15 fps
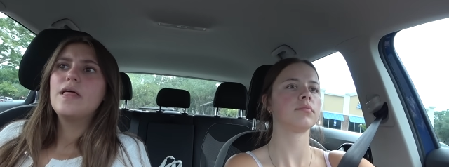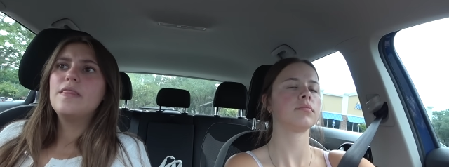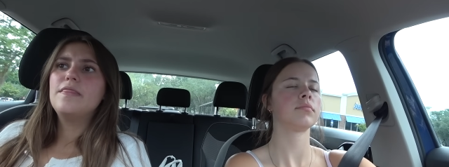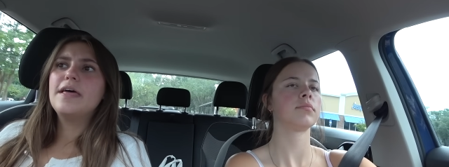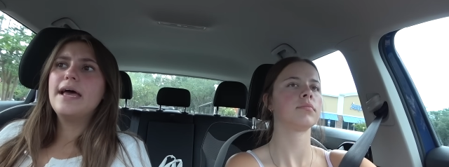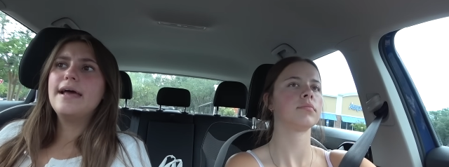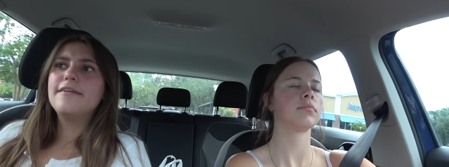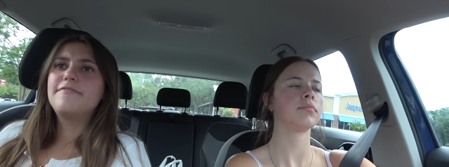
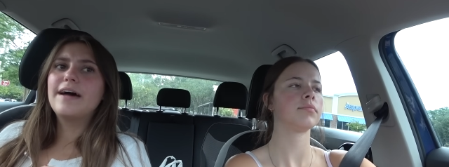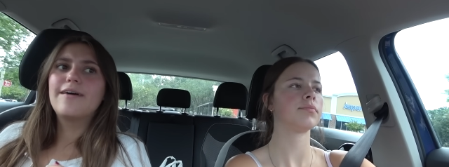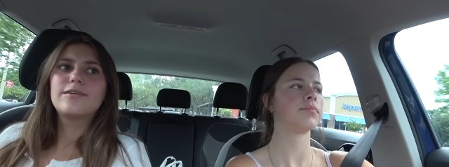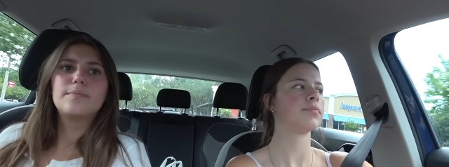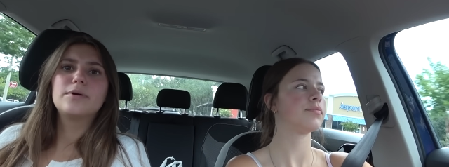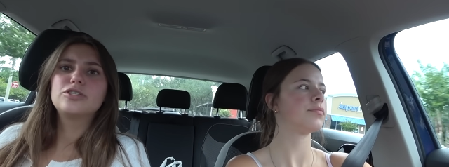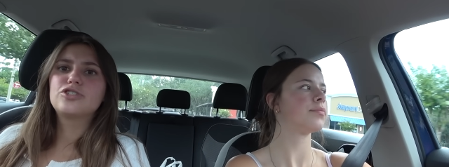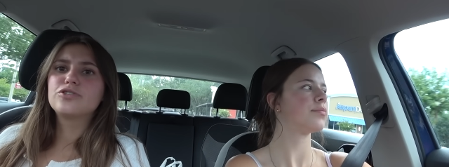Speaker 1: they
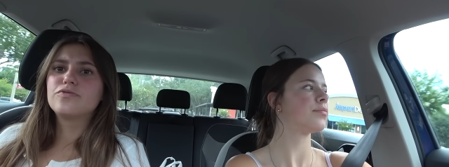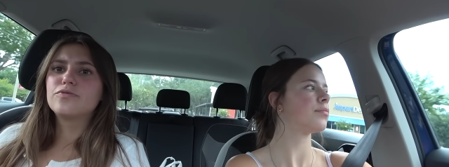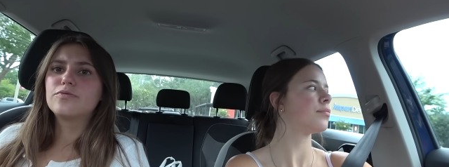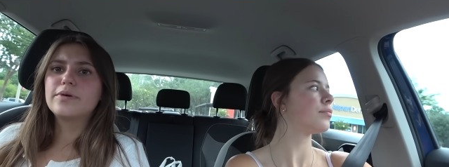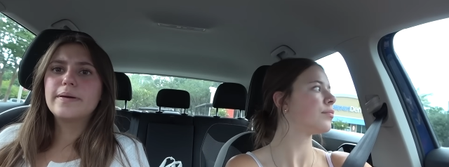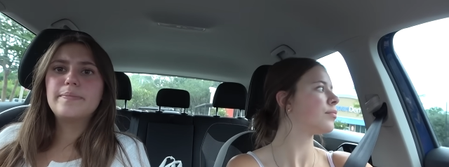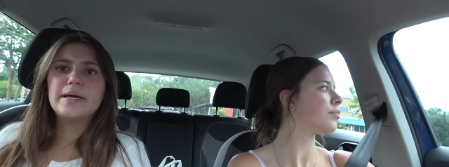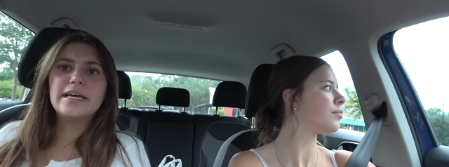found a bunch
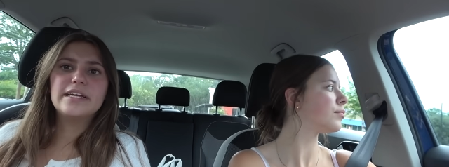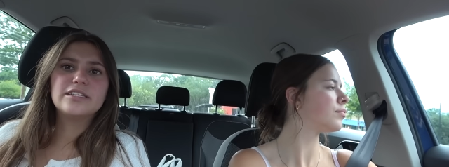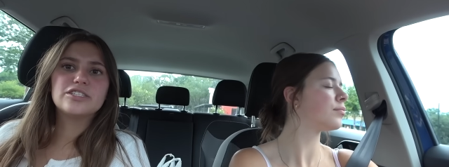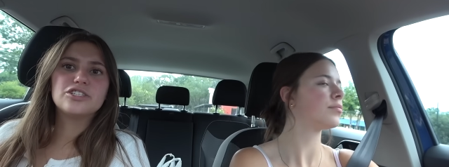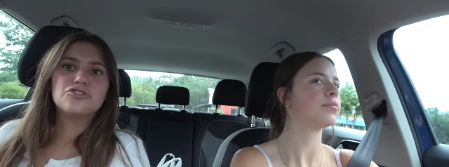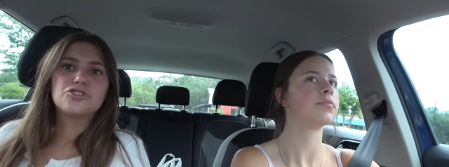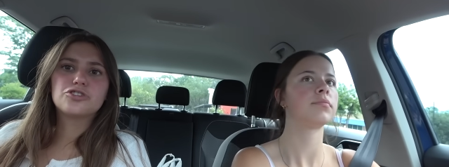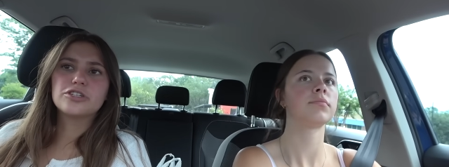of
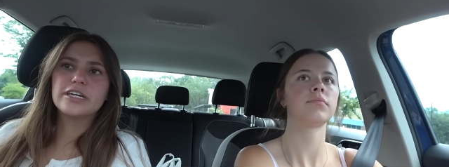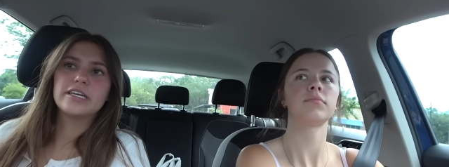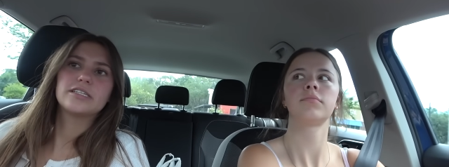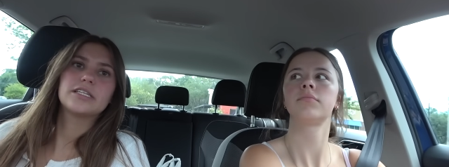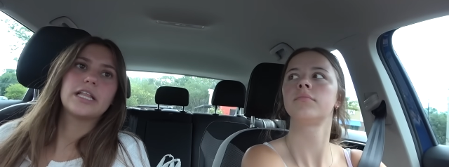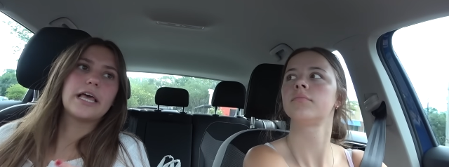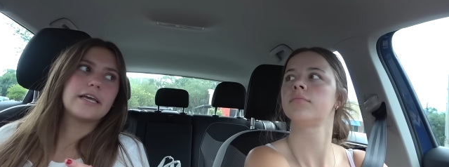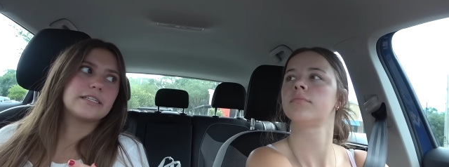ribbons and
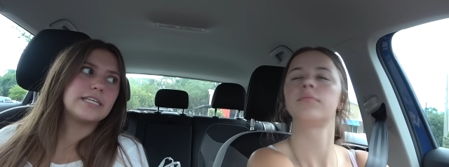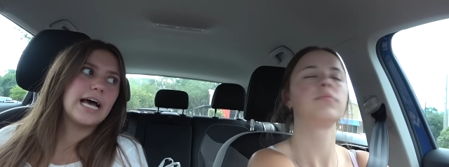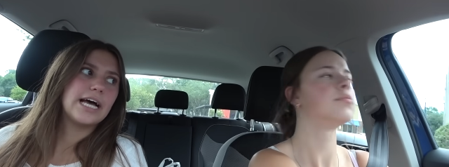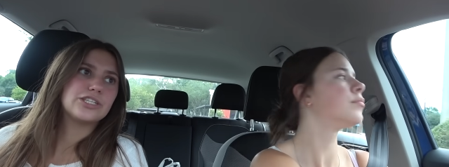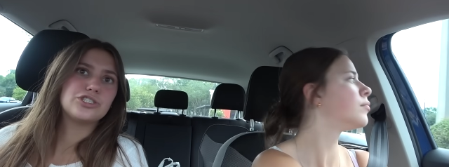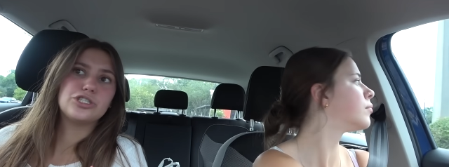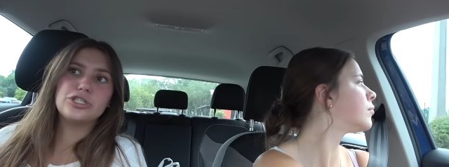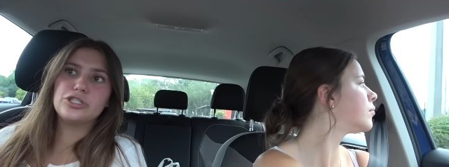strings and like
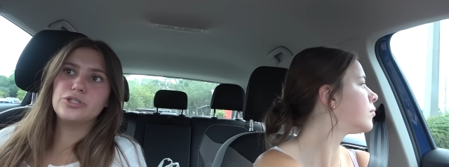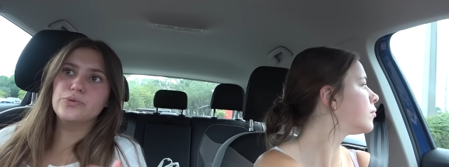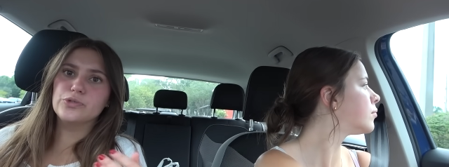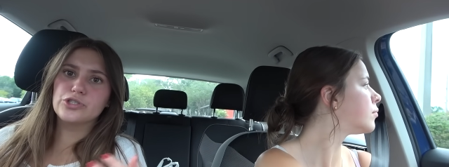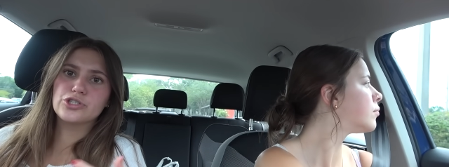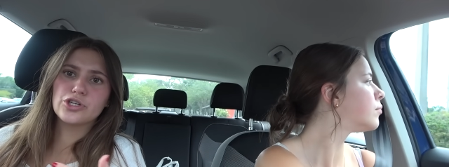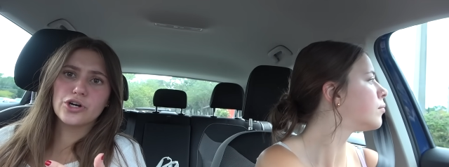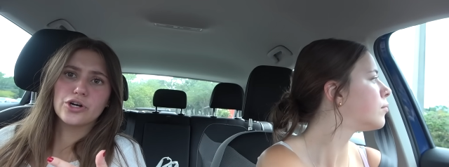attached it to
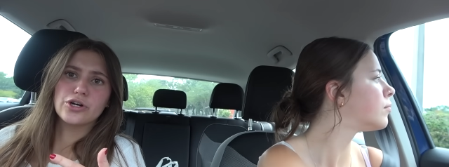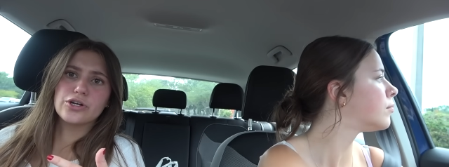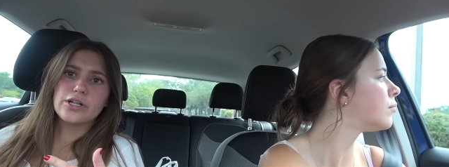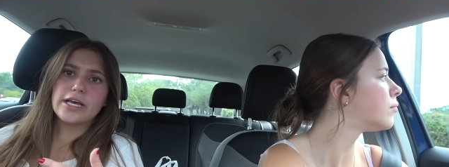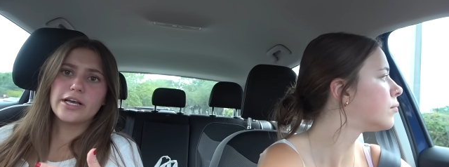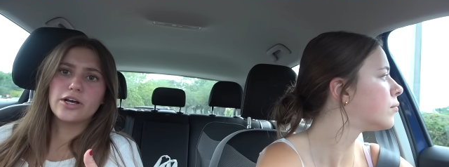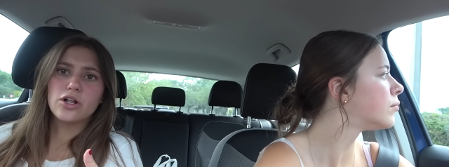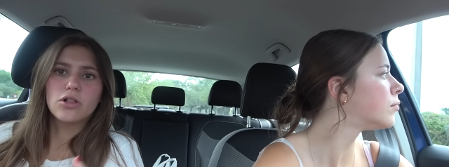a shirt,
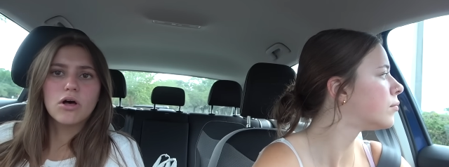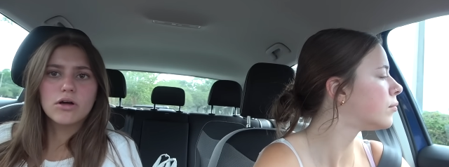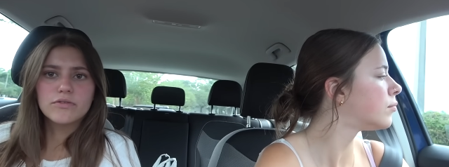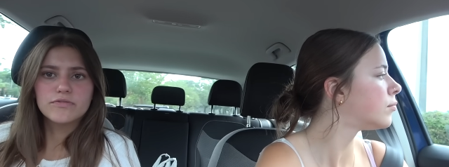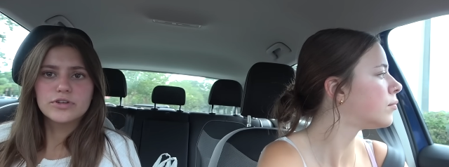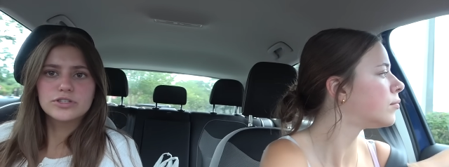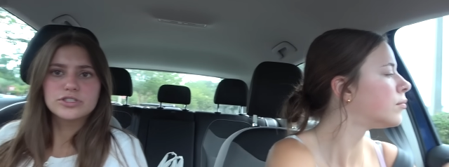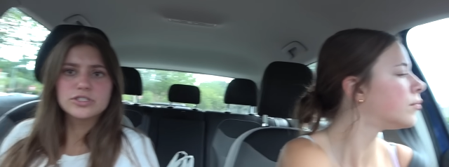like a lot
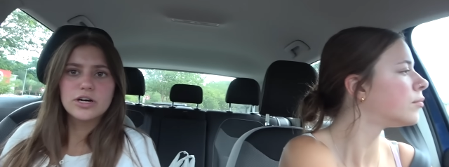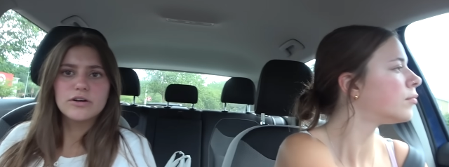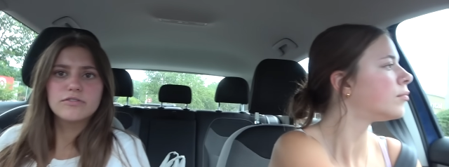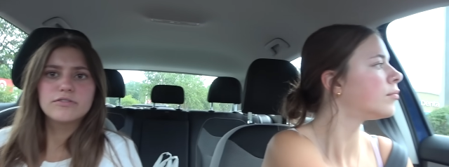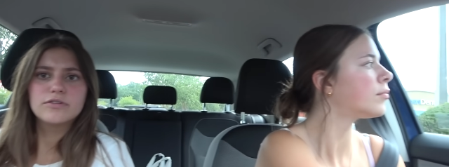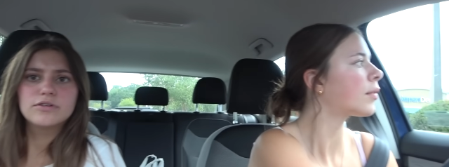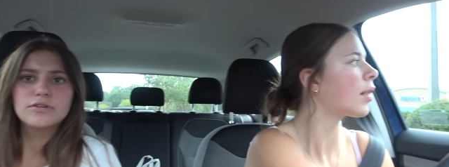of their stuff.